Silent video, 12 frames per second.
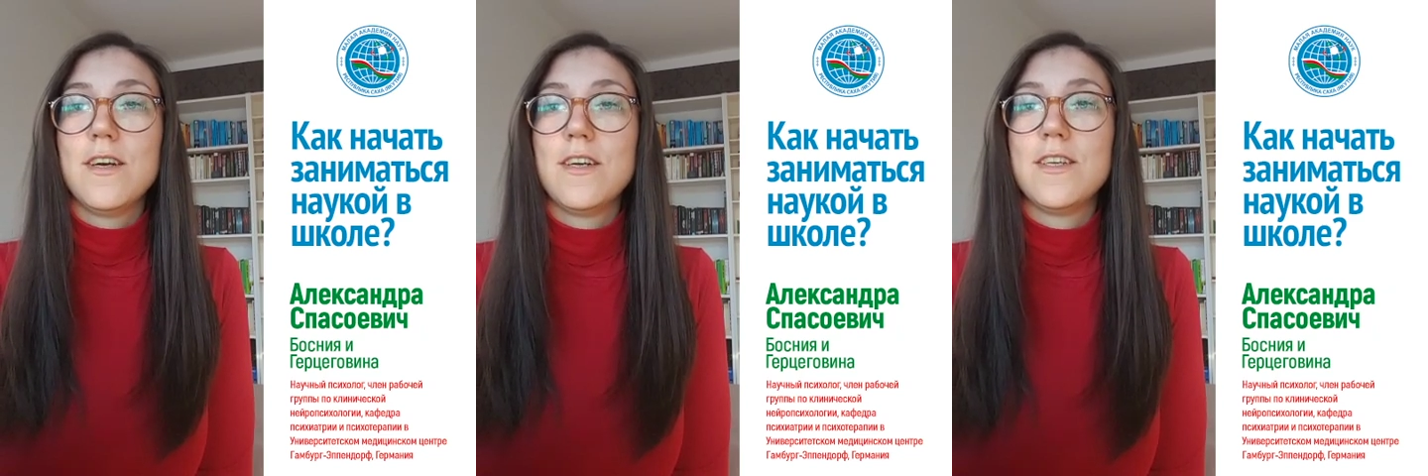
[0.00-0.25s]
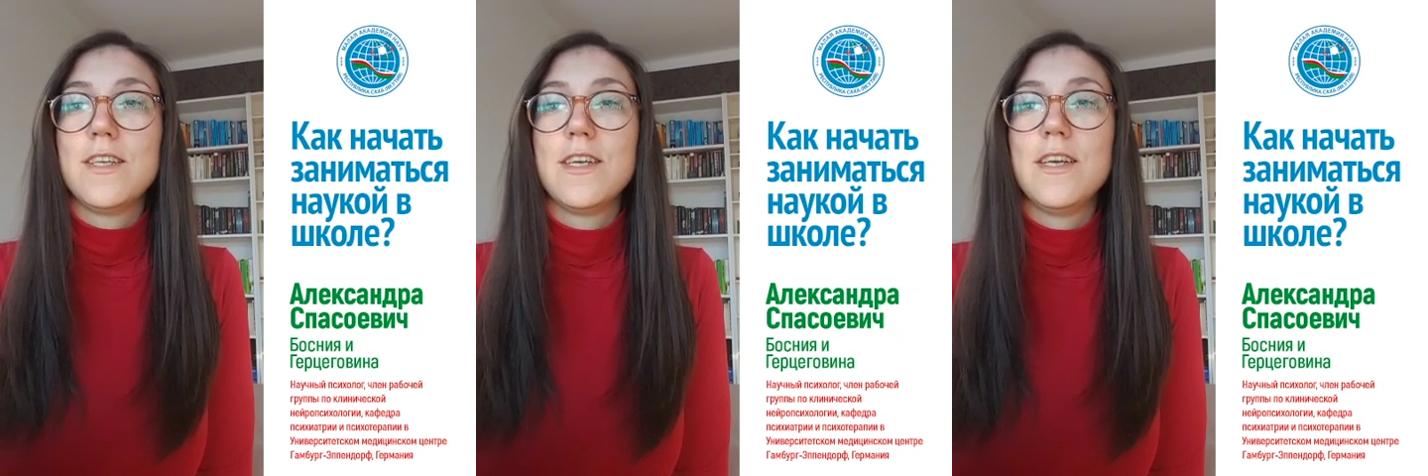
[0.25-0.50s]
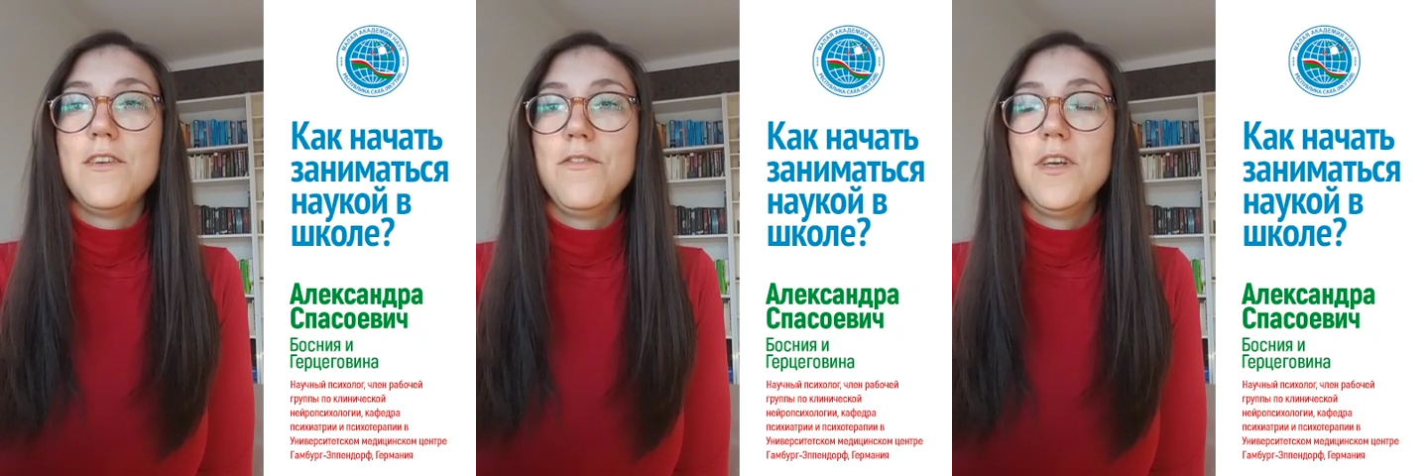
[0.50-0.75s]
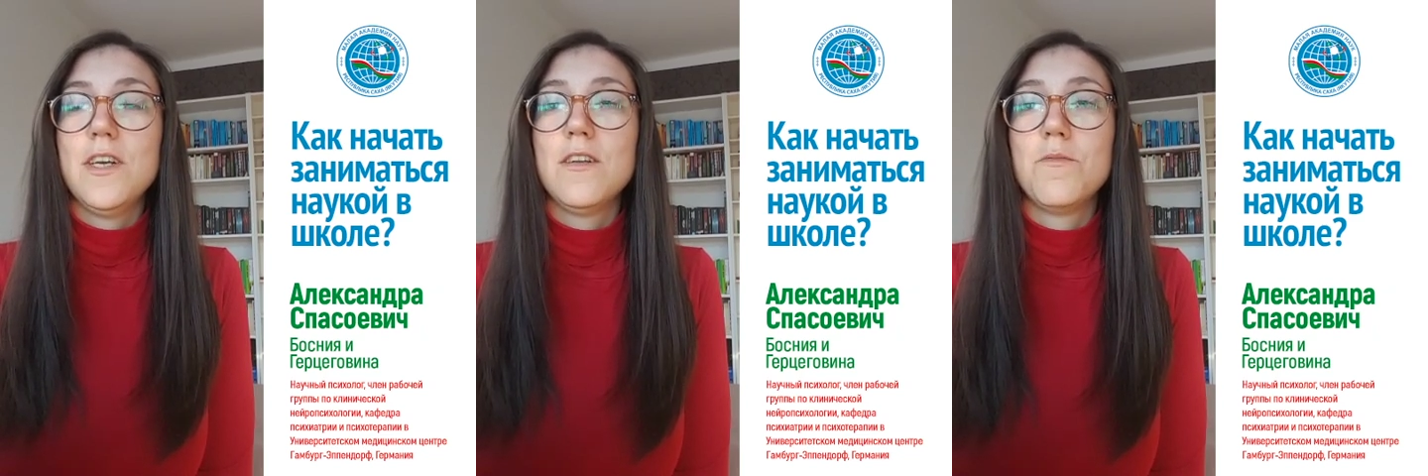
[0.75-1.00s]
are
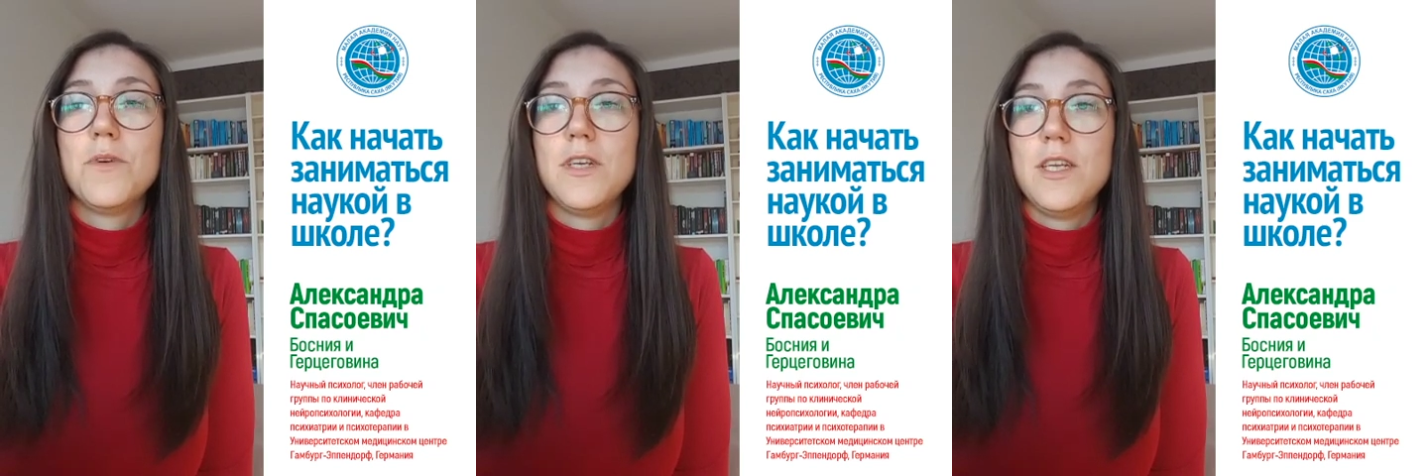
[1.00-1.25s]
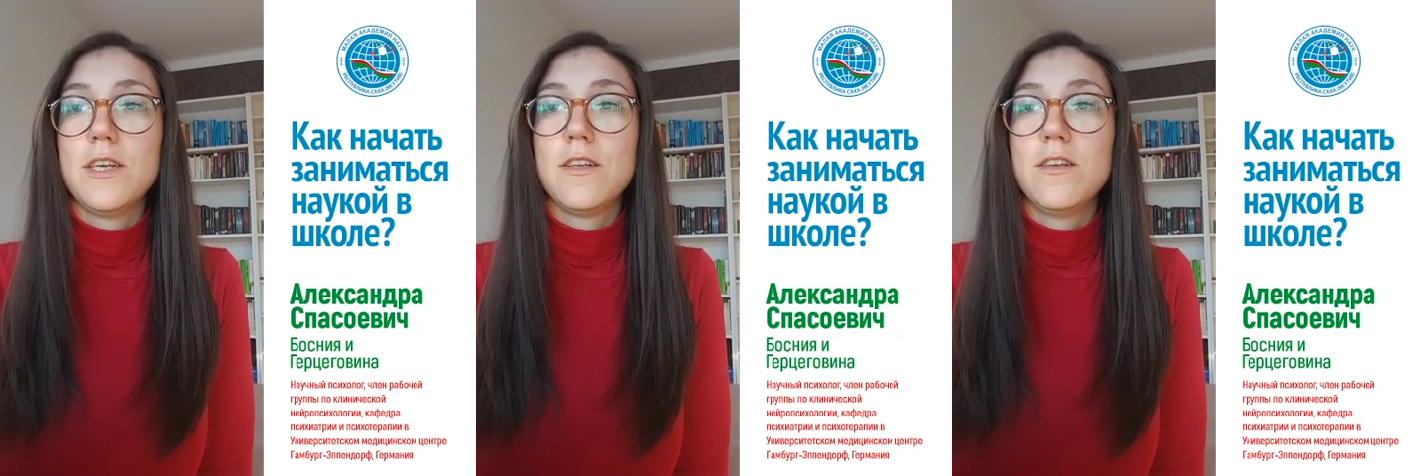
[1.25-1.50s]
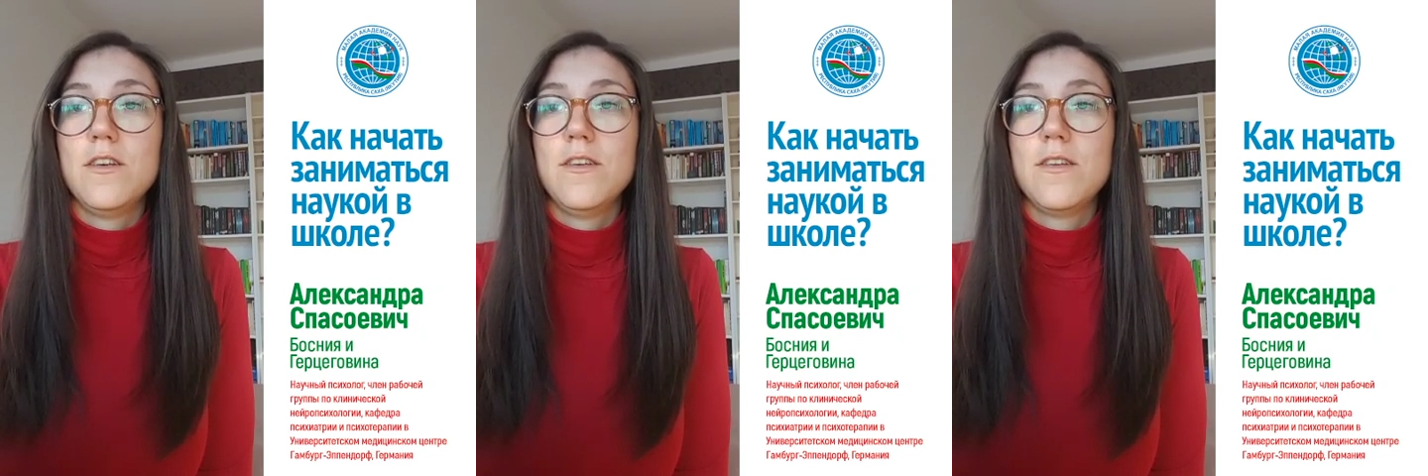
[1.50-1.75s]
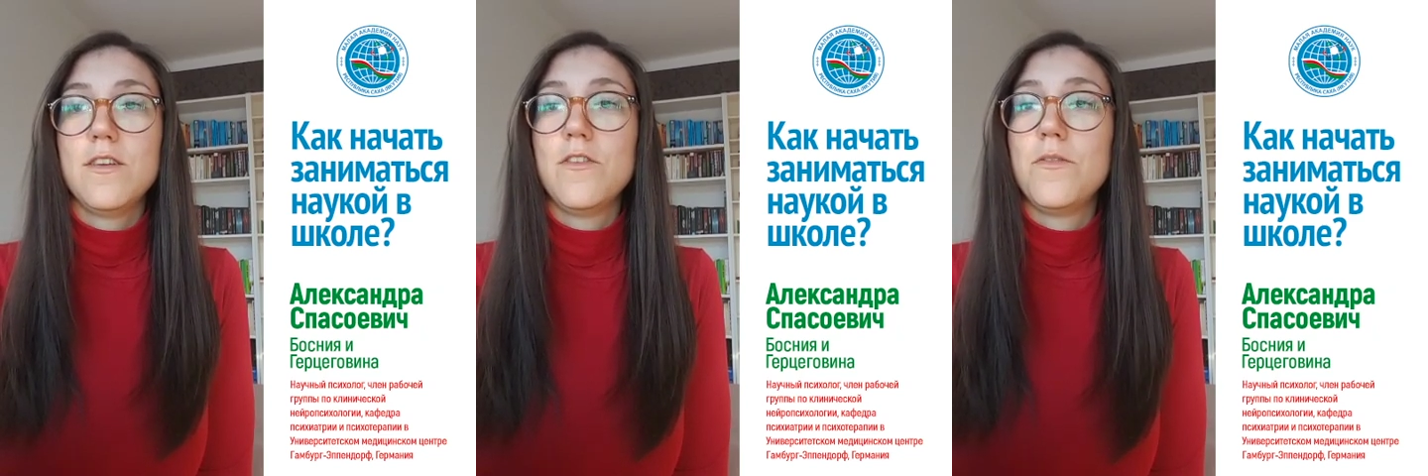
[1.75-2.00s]
significant
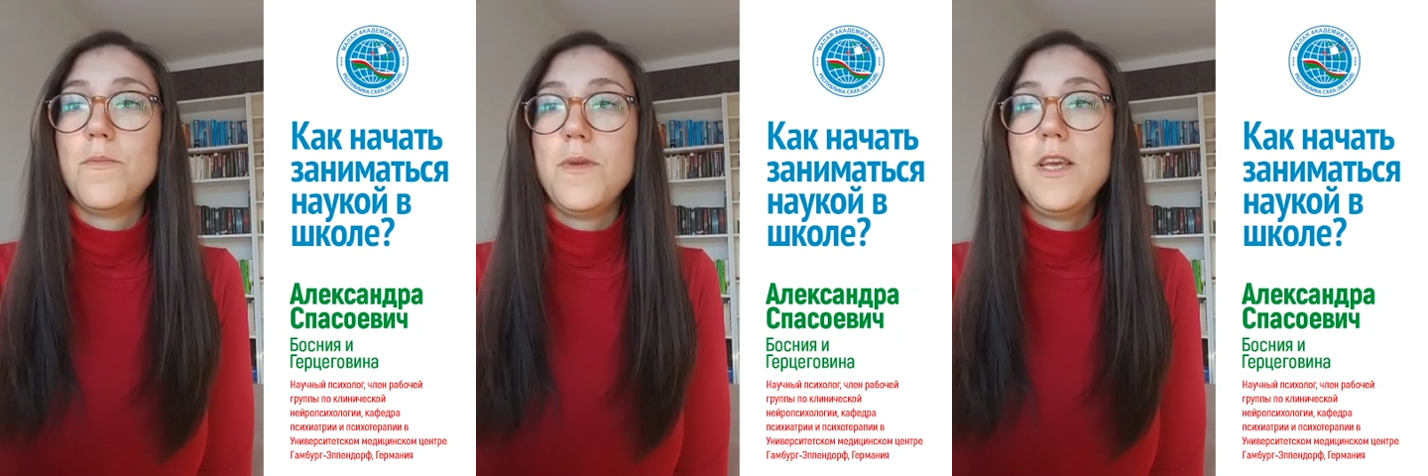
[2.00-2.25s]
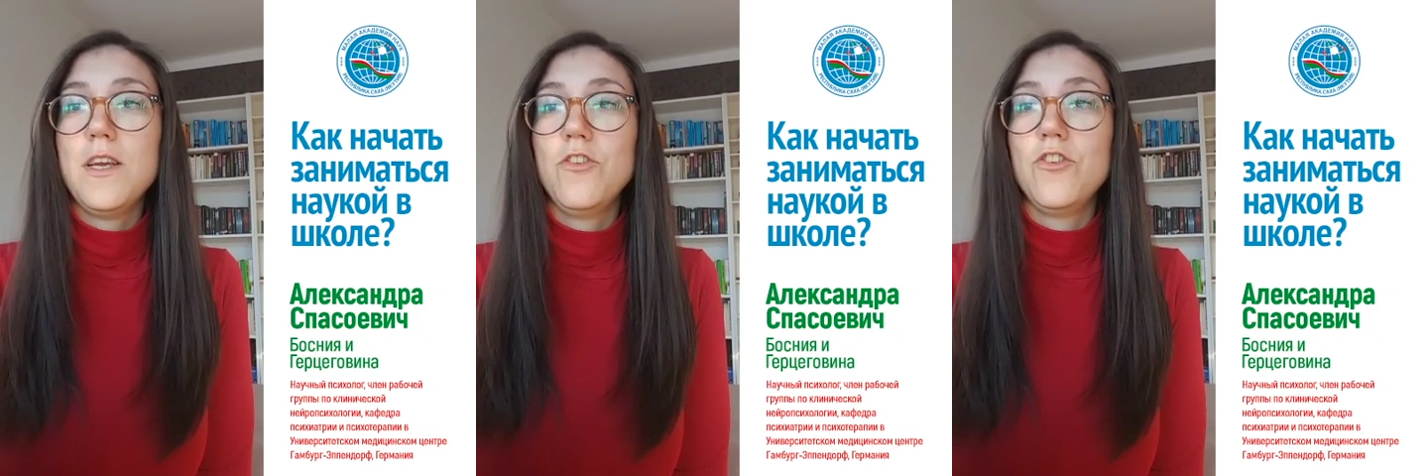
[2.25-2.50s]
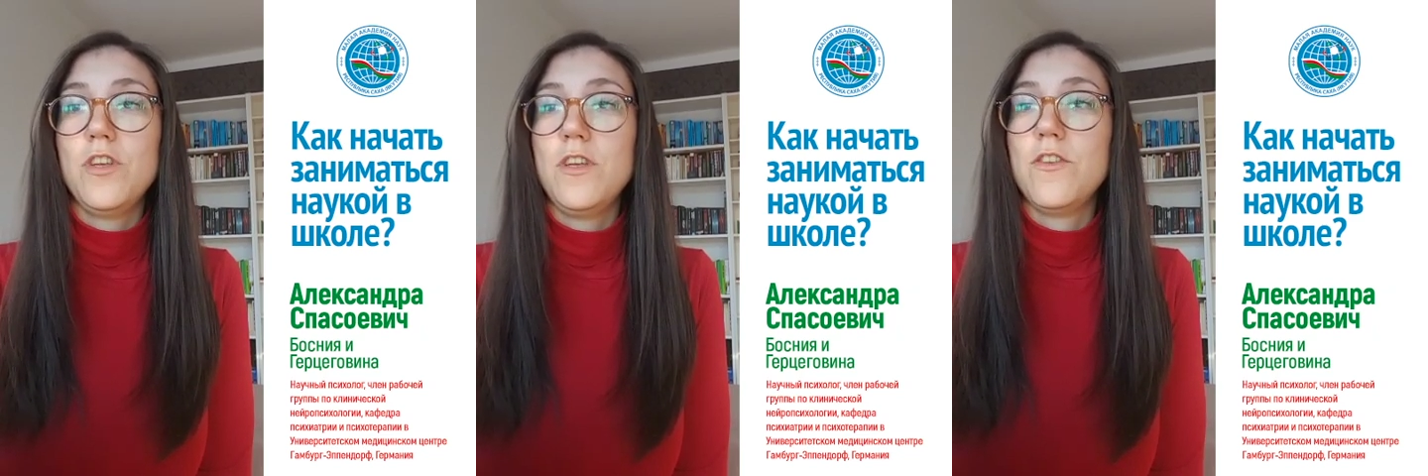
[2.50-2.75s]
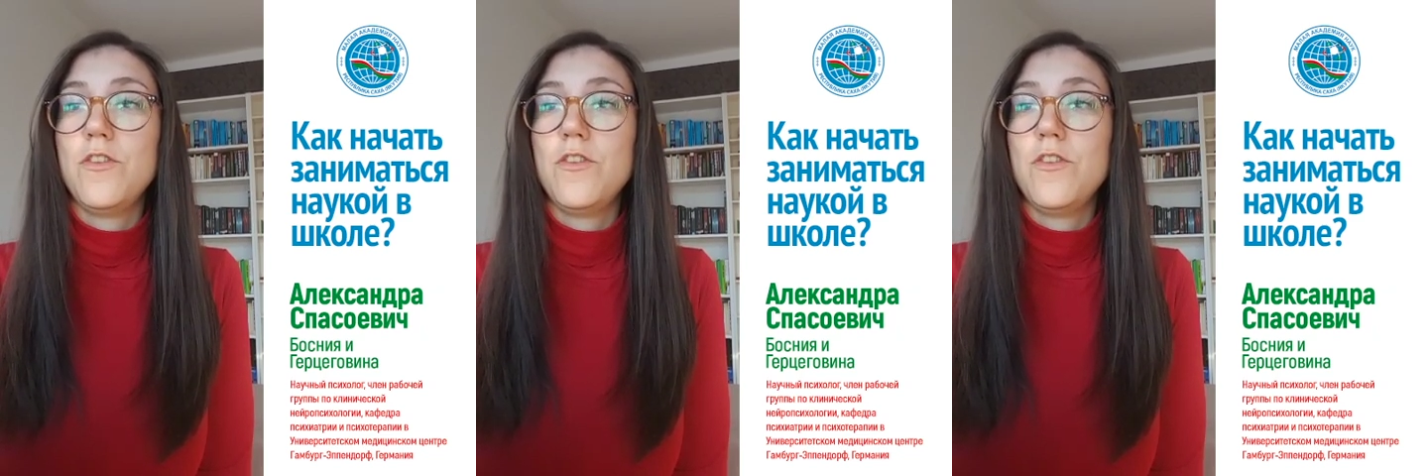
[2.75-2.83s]
predictors of PhD